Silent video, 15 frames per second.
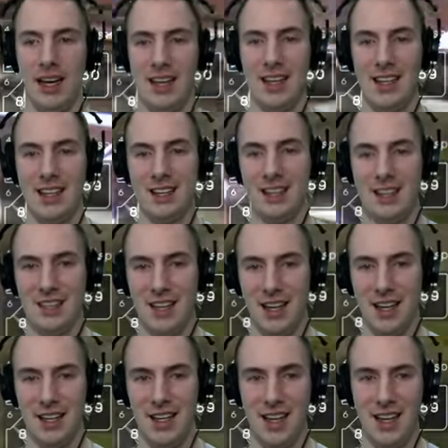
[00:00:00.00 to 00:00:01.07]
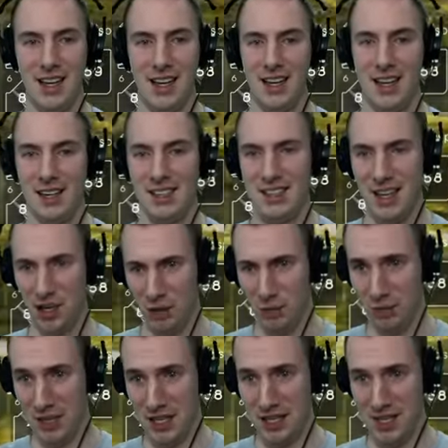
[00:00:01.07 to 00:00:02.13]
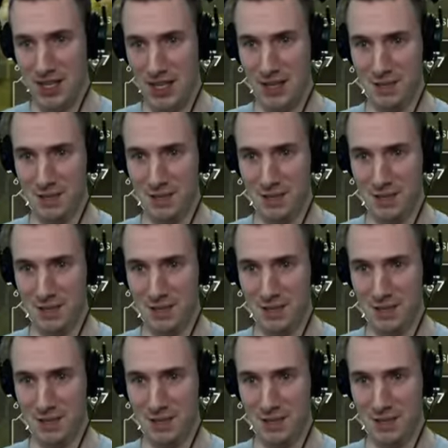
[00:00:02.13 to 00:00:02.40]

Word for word: It's not a terribly